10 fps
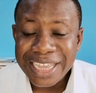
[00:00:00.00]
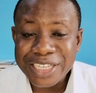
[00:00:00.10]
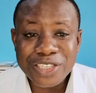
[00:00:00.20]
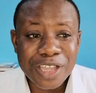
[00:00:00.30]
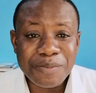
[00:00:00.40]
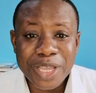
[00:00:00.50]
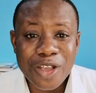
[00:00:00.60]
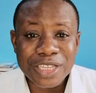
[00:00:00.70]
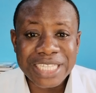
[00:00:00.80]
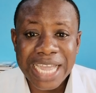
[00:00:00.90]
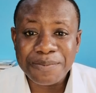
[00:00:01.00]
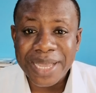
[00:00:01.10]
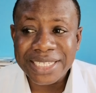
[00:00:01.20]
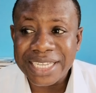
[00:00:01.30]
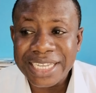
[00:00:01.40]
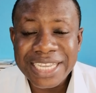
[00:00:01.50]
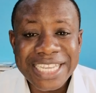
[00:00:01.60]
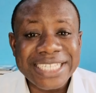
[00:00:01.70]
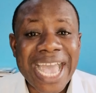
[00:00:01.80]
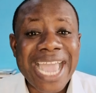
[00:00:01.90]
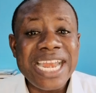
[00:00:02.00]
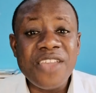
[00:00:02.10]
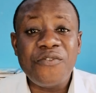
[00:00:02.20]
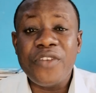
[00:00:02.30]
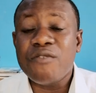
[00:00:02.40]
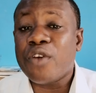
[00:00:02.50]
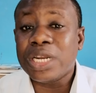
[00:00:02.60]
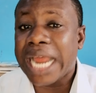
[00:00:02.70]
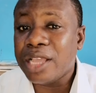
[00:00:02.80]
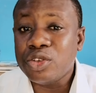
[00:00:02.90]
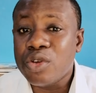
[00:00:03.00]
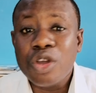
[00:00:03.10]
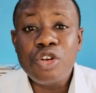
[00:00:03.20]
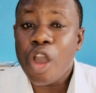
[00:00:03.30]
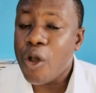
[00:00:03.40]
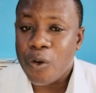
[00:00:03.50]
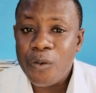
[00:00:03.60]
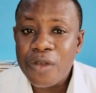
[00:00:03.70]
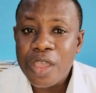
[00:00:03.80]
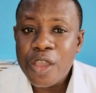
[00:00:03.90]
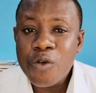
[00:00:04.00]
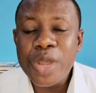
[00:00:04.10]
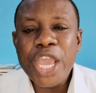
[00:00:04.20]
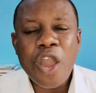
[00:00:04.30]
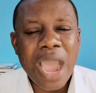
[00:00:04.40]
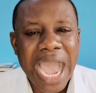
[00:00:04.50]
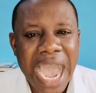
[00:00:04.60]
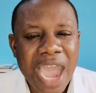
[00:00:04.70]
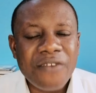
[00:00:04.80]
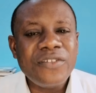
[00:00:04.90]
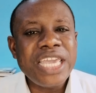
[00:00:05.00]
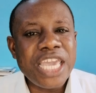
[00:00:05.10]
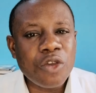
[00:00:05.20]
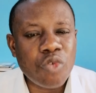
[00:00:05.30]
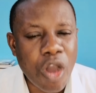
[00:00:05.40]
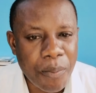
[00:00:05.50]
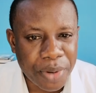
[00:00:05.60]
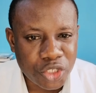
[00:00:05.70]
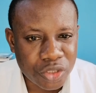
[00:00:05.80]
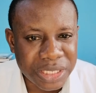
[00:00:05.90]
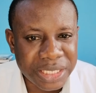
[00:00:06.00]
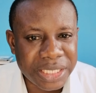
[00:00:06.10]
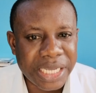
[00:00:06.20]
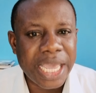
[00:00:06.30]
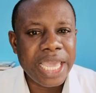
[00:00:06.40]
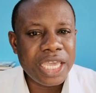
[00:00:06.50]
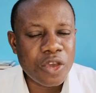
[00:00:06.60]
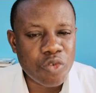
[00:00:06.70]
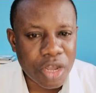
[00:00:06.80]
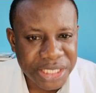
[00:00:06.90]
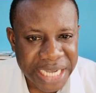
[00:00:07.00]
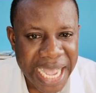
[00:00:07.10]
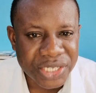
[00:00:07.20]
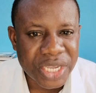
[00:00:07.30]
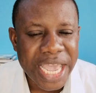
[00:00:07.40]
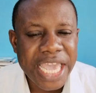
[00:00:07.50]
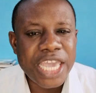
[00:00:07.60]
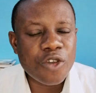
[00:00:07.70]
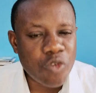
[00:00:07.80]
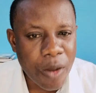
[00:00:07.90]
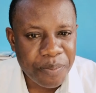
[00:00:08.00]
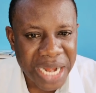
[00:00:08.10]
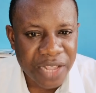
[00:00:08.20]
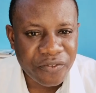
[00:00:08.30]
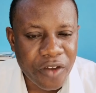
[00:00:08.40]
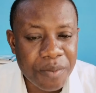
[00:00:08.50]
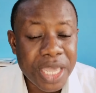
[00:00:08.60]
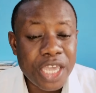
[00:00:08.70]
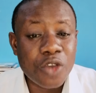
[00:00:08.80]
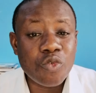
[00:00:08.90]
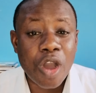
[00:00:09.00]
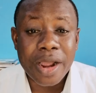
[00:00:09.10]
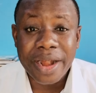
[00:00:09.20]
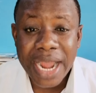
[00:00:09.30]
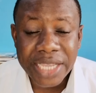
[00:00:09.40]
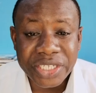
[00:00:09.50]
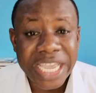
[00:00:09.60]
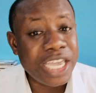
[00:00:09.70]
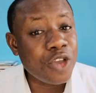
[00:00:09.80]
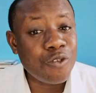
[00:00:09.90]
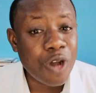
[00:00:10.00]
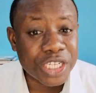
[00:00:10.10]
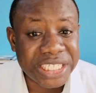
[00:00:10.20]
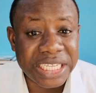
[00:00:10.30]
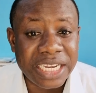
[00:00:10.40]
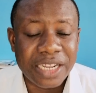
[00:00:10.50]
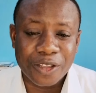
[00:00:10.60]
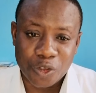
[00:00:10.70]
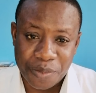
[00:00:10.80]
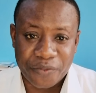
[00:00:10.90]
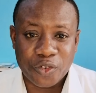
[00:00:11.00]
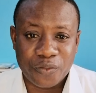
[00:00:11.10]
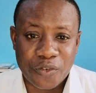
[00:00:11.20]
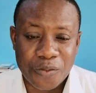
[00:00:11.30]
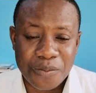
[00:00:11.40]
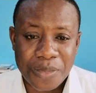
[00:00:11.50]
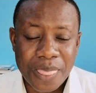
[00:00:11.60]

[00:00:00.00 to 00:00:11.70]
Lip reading: It's not because that person is highly favored than you. No. We all have equal opportunity, equal chance, equal platform, equal grace, equal seed to be fruitful.